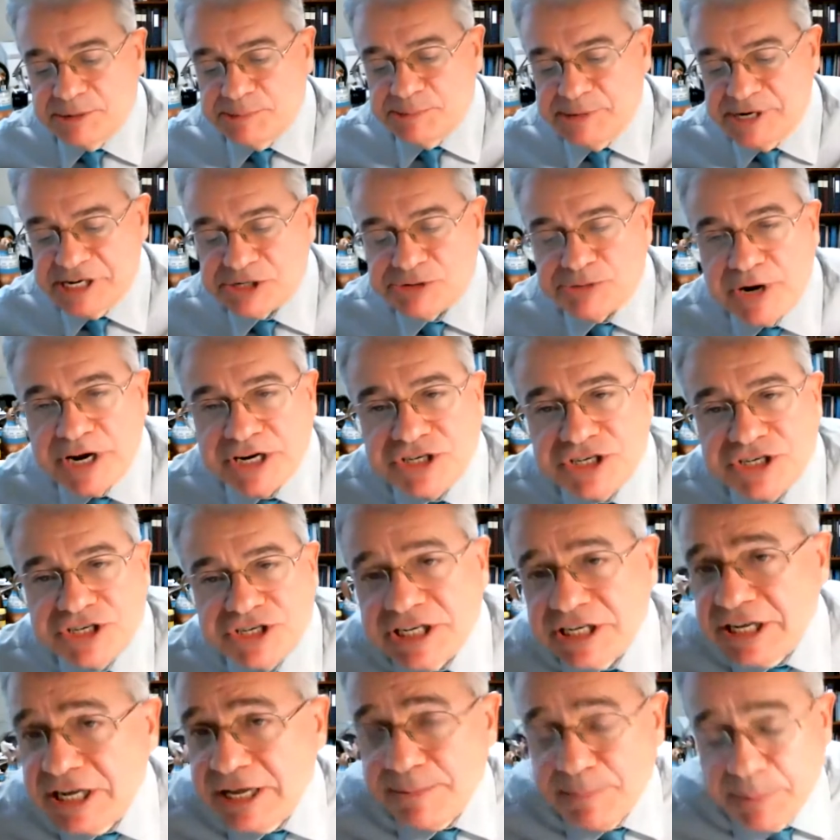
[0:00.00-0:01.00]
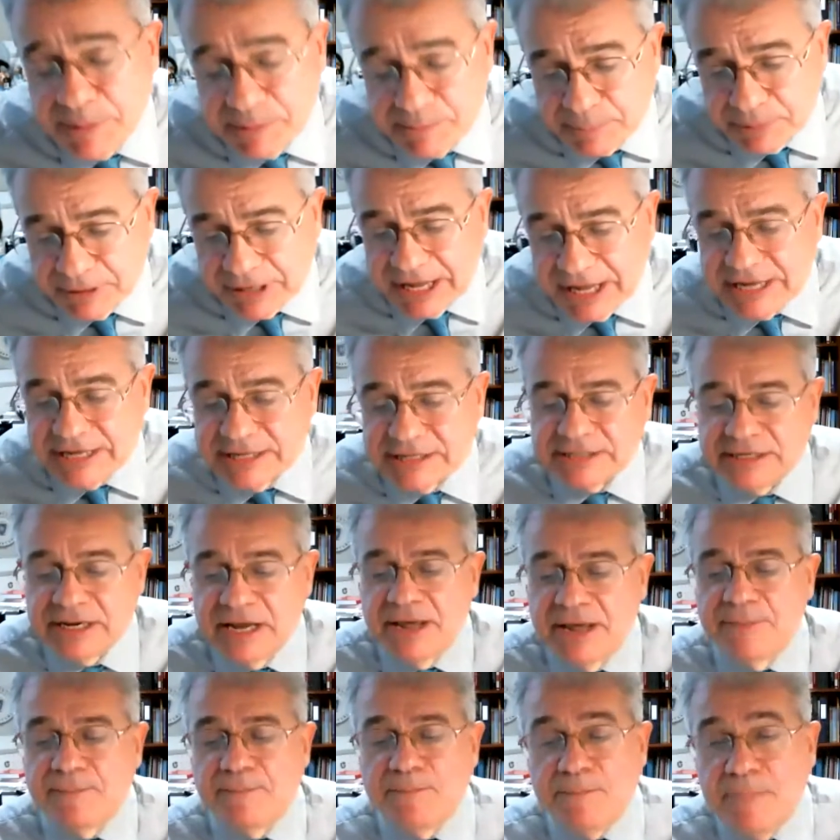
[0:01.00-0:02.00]
administration to keep in place
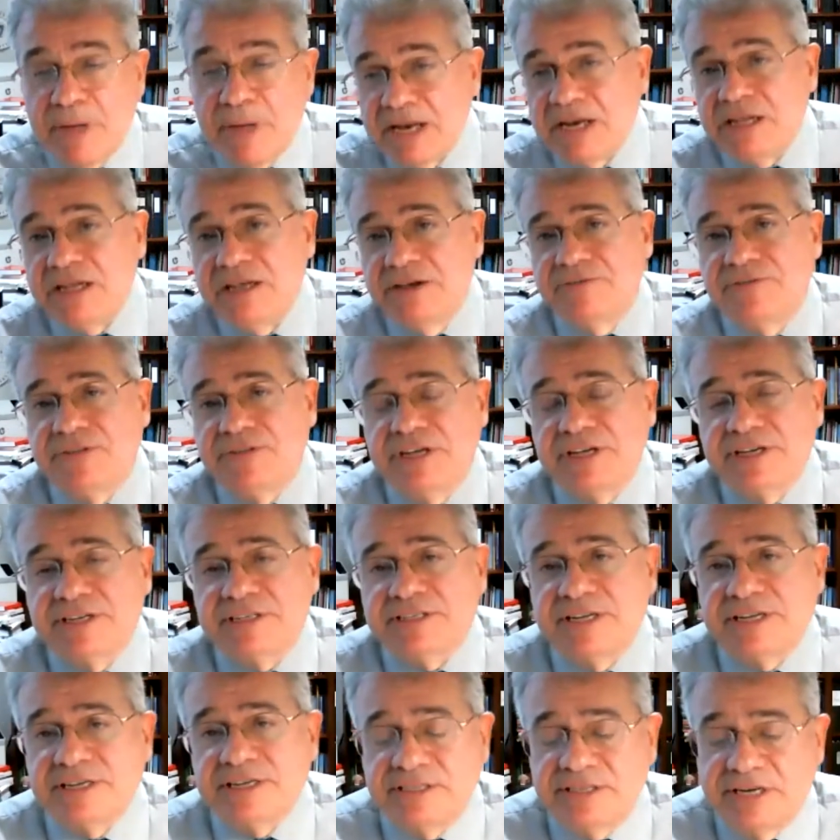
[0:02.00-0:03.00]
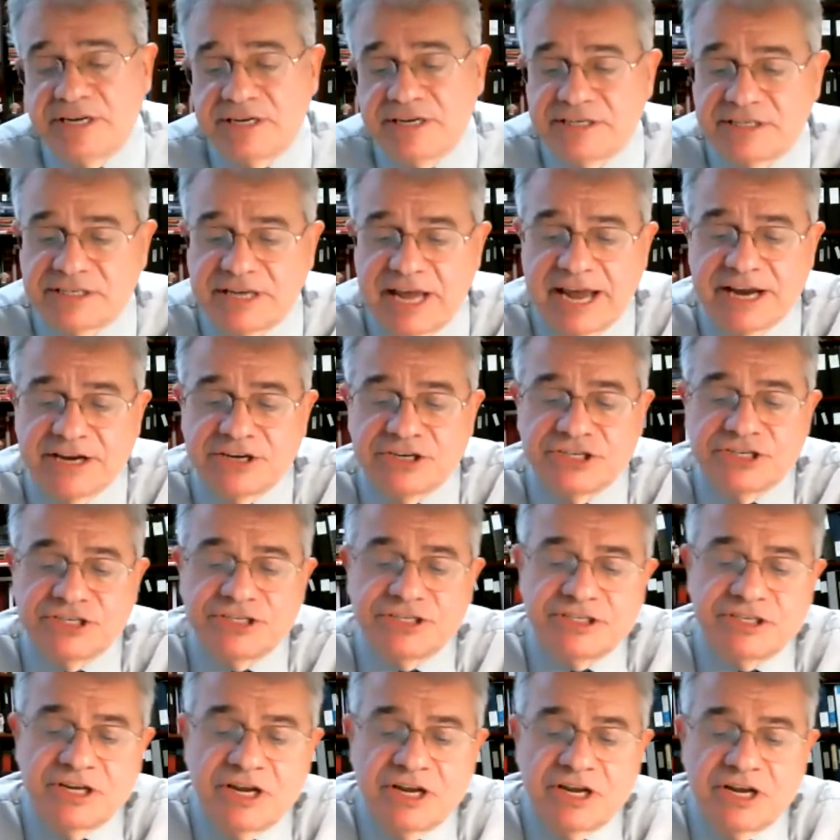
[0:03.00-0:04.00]
many of the existing
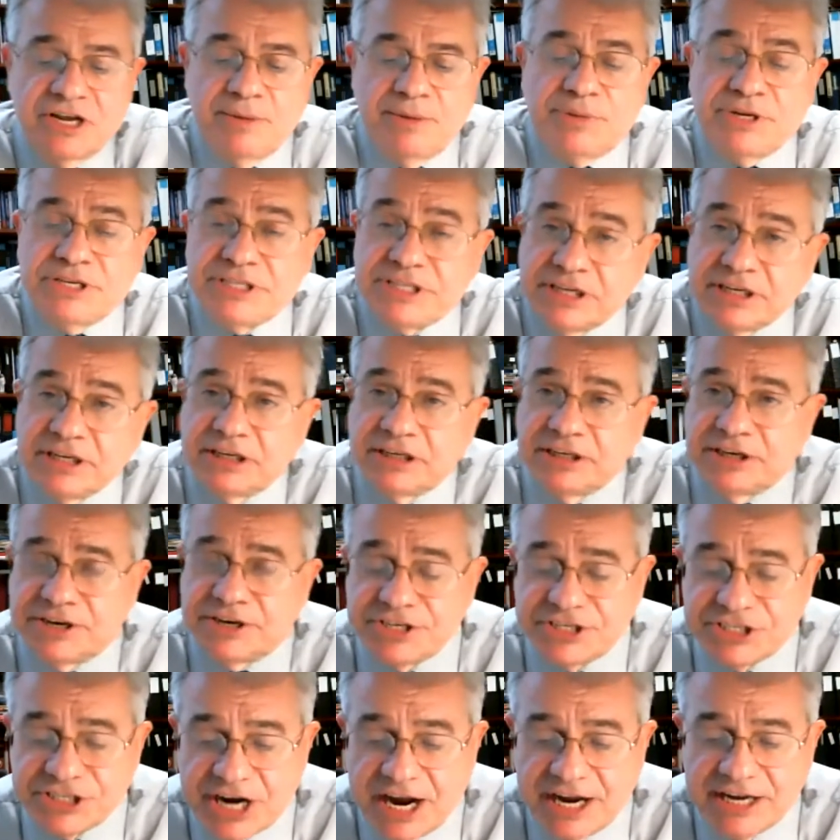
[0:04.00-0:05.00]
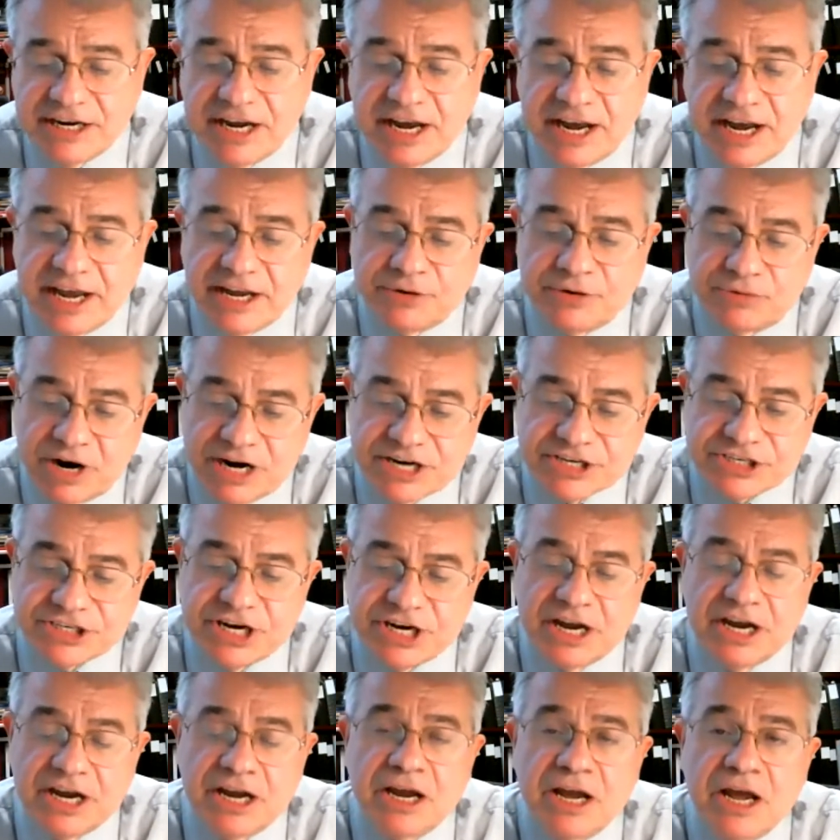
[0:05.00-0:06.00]
sanctions, particularly on China and
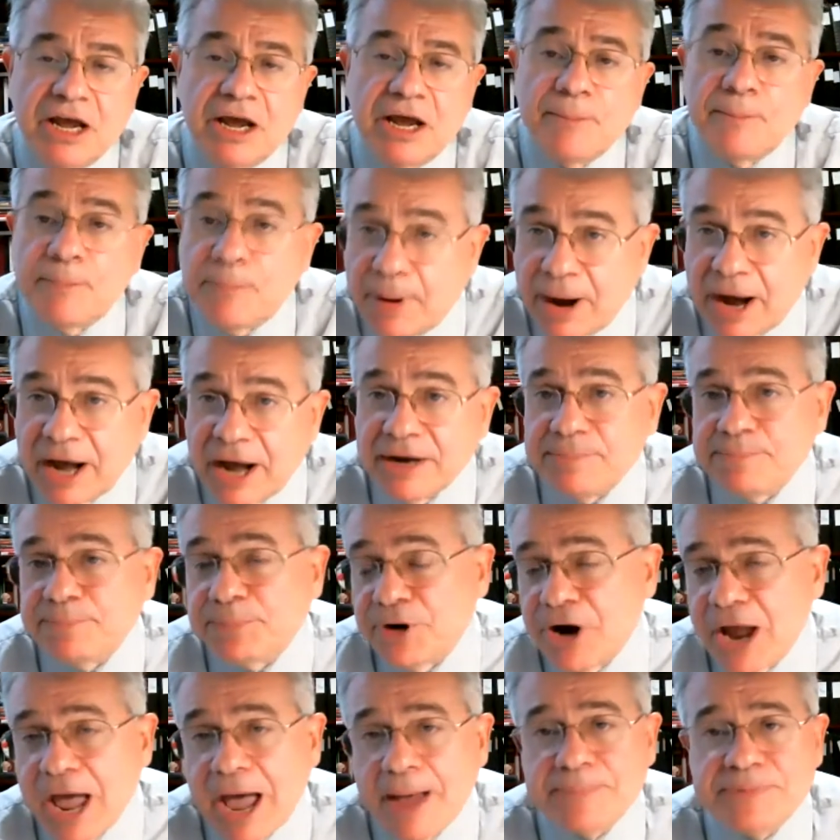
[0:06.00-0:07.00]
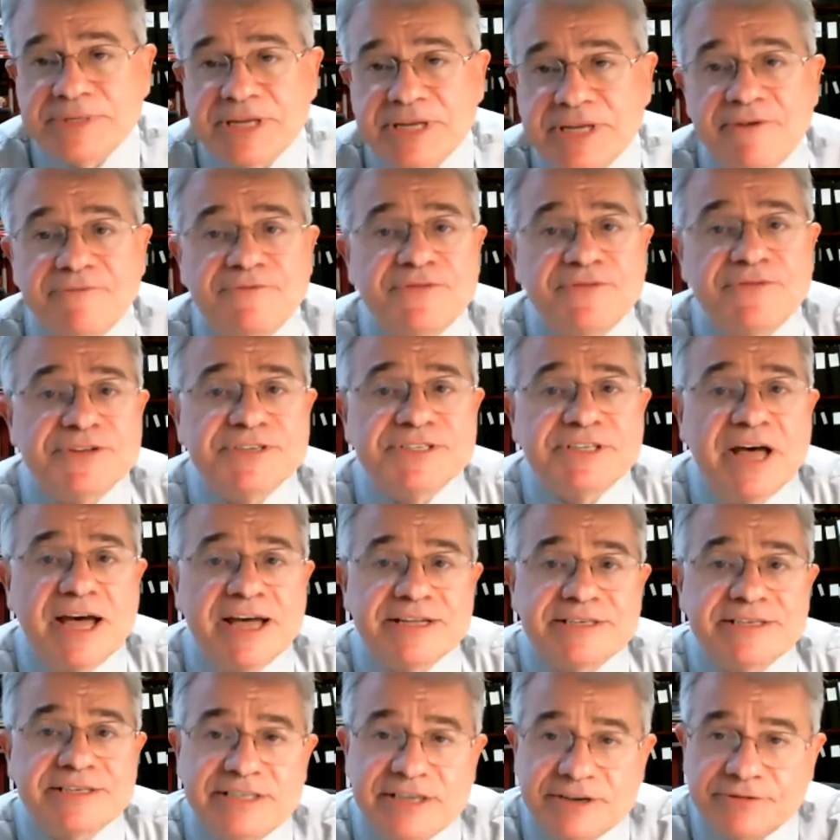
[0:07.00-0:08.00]
Russia, but perhaps
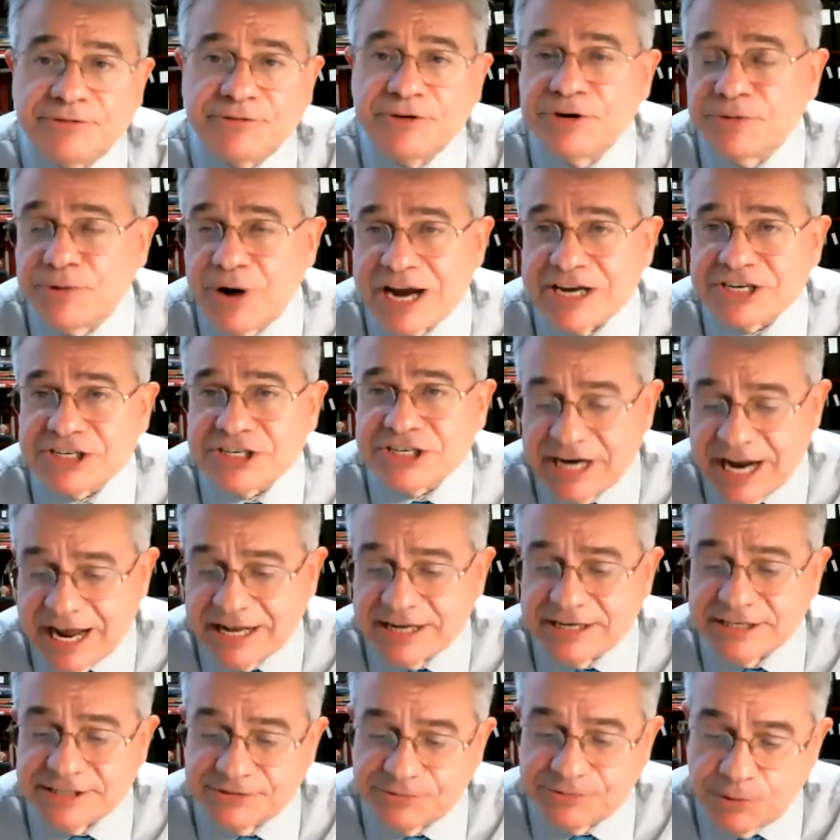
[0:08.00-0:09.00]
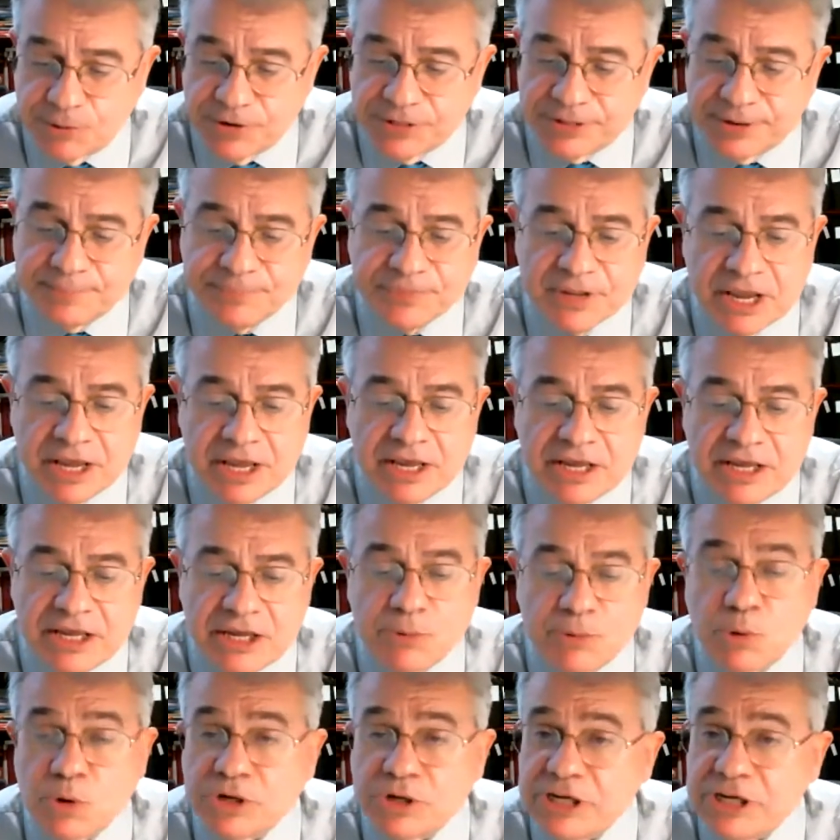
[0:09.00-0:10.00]
emphasize different rationales for them. He
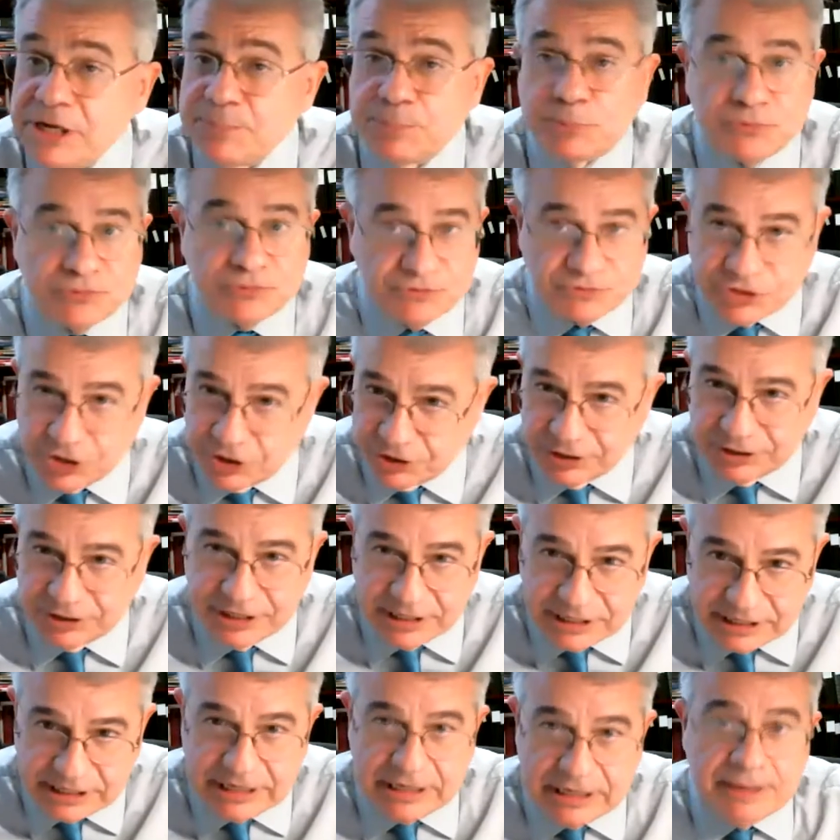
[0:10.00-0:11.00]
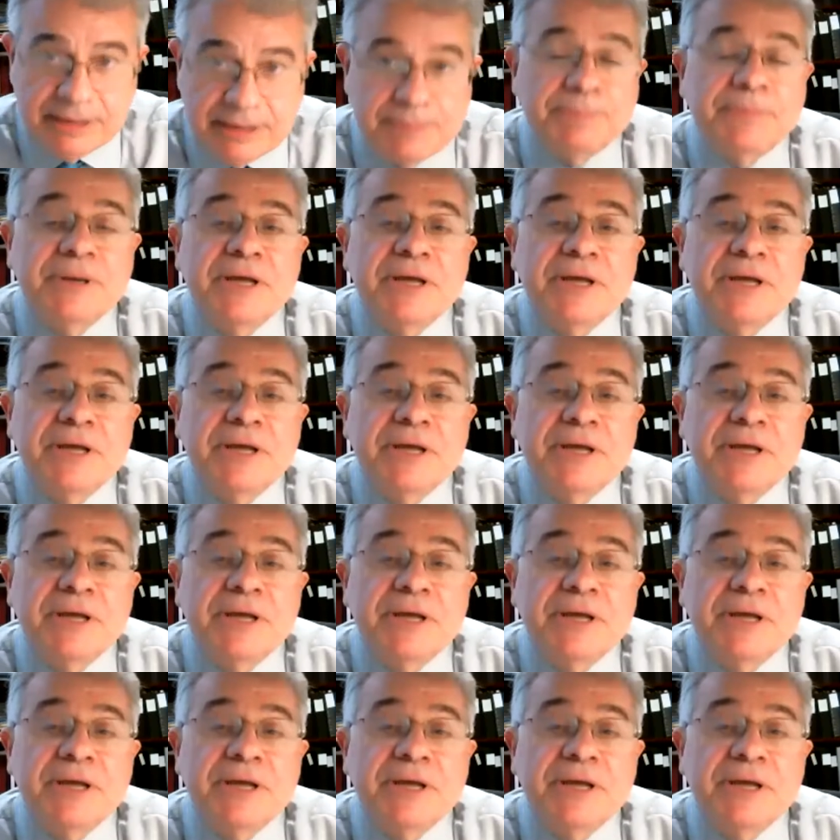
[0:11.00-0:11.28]
will keep, certainly keep